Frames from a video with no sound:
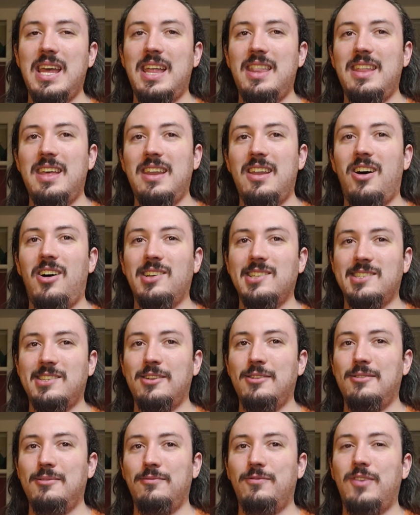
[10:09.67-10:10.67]
And then
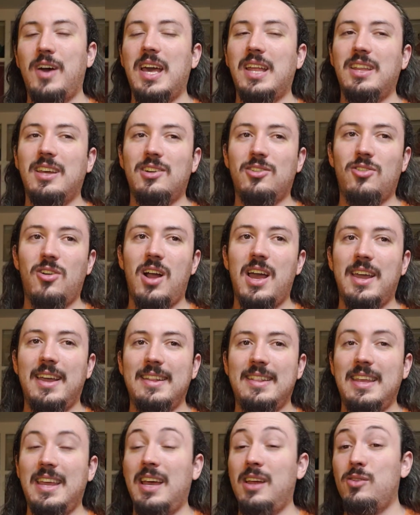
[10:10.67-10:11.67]
also Violet crying
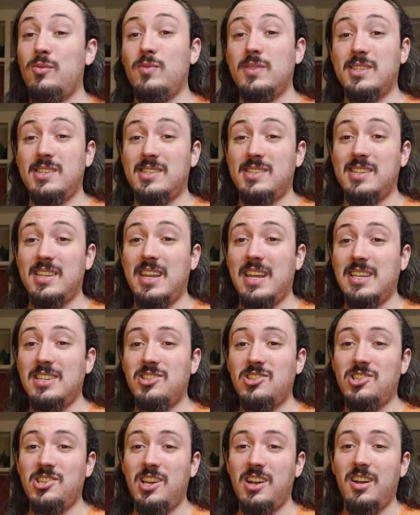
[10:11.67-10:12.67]
at the end was just a
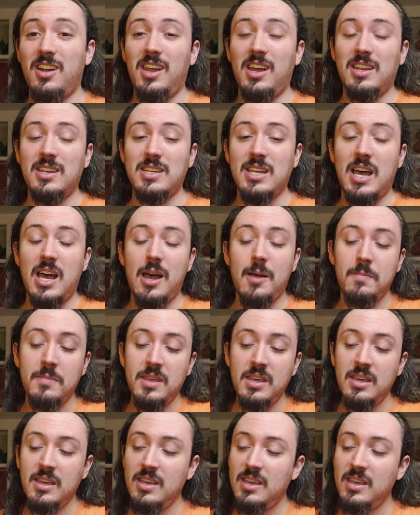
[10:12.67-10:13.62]
nice cherry on top.